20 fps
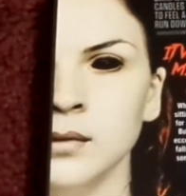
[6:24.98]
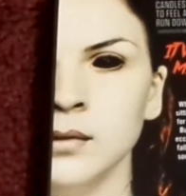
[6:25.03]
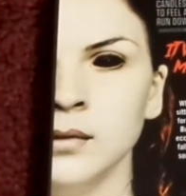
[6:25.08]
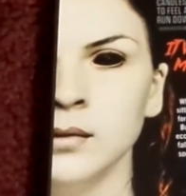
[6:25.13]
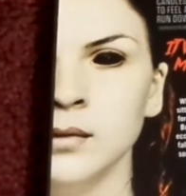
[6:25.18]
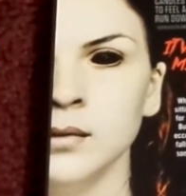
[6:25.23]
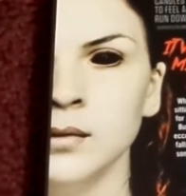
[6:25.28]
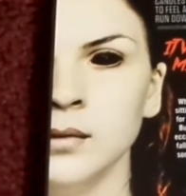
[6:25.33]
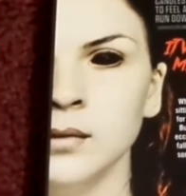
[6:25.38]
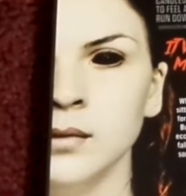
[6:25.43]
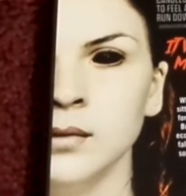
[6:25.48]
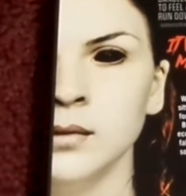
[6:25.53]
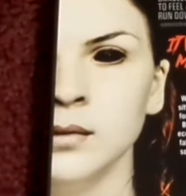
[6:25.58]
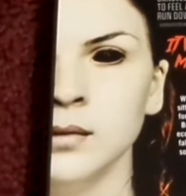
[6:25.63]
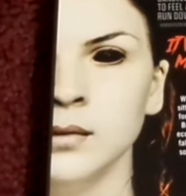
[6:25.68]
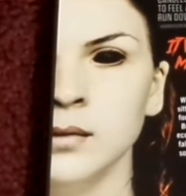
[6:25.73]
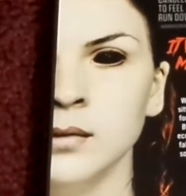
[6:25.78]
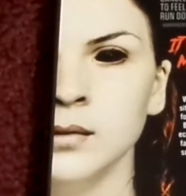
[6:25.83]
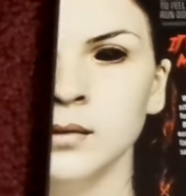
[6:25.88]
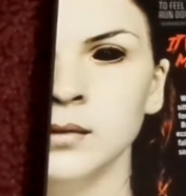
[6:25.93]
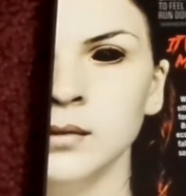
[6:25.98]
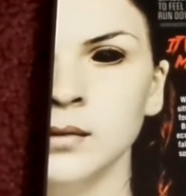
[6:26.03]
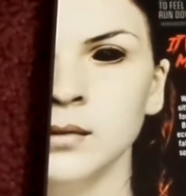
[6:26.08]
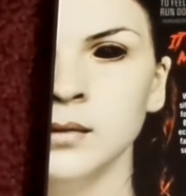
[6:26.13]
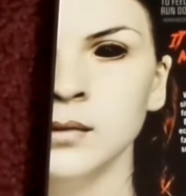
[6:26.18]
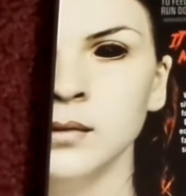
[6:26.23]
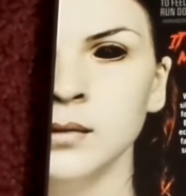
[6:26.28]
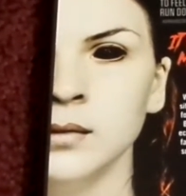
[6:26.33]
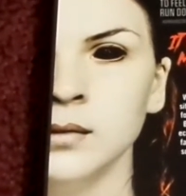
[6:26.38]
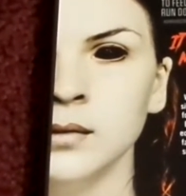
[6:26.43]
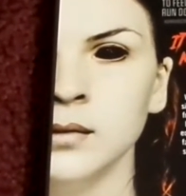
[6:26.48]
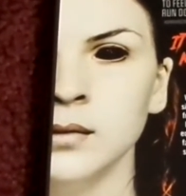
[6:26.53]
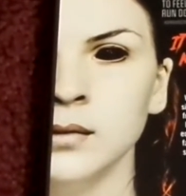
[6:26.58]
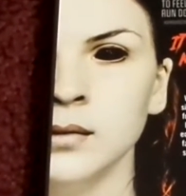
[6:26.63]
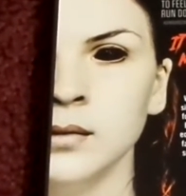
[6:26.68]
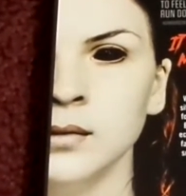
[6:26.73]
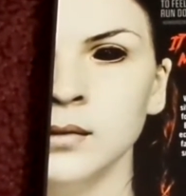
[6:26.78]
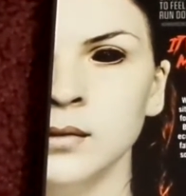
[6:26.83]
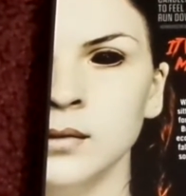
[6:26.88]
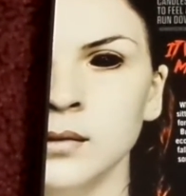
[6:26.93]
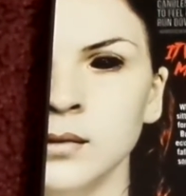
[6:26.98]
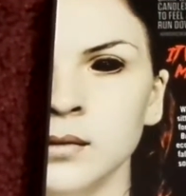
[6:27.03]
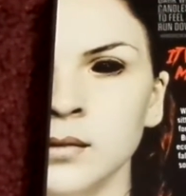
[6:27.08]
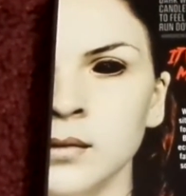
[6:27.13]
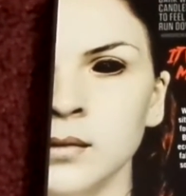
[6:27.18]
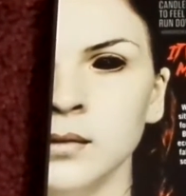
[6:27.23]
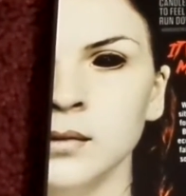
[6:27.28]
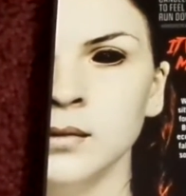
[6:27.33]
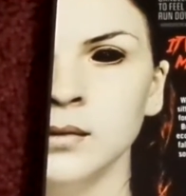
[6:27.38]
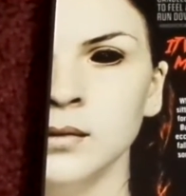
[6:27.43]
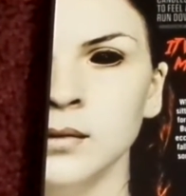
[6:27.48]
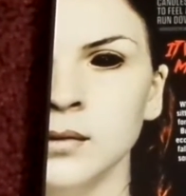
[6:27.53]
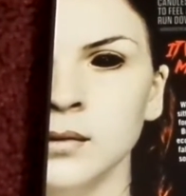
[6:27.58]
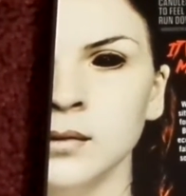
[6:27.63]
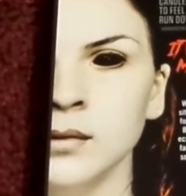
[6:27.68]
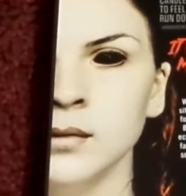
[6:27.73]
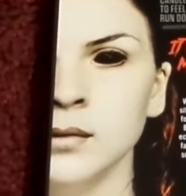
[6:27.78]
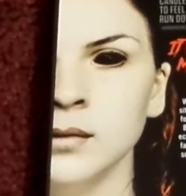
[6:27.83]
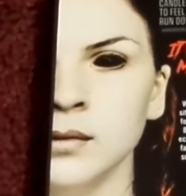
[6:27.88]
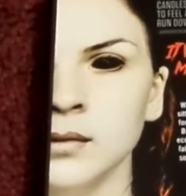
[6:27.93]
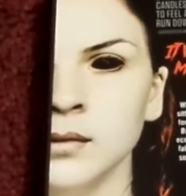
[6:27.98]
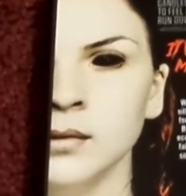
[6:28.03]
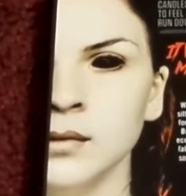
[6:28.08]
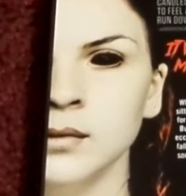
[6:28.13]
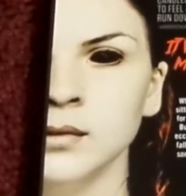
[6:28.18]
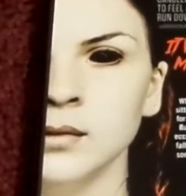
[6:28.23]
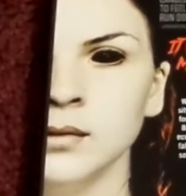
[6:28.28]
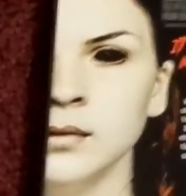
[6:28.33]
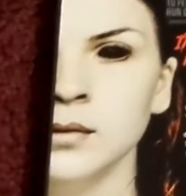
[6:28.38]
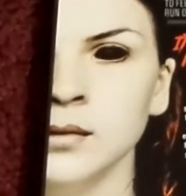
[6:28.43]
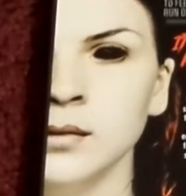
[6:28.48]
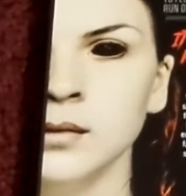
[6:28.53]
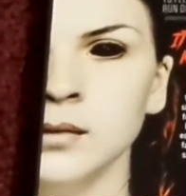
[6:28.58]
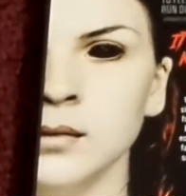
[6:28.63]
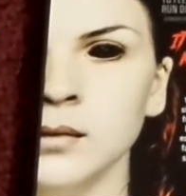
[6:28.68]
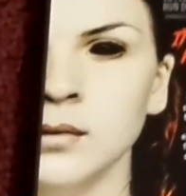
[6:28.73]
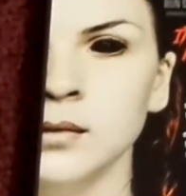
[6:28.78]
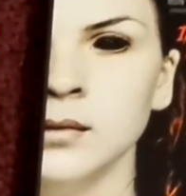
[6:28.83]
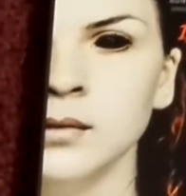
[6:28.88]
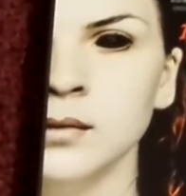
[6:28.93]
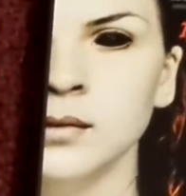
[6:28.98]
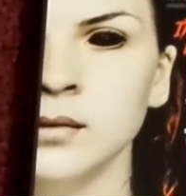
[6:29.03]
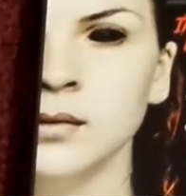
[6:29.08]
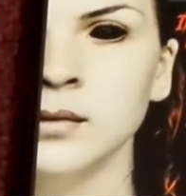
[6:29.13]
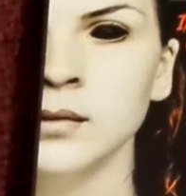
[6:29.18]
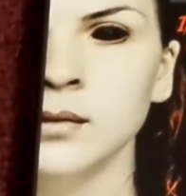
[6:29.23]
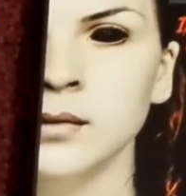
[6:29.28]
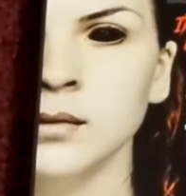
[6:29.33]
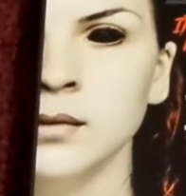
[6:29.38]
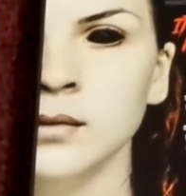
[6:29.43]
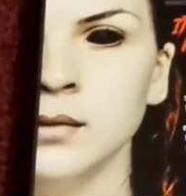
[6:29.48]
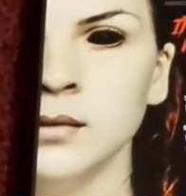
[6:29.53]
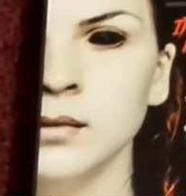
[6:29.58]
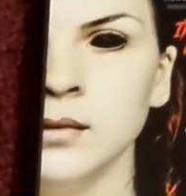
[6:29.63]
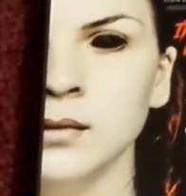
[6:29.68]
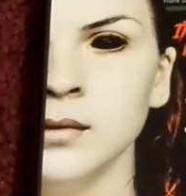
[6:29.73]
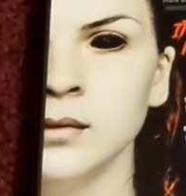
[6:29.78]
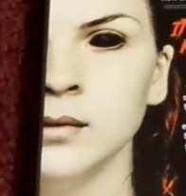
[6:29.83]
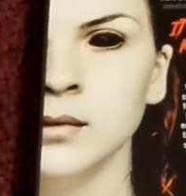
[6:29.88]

Pretty awesome. The effects are awesome. And like I said, they build up to it,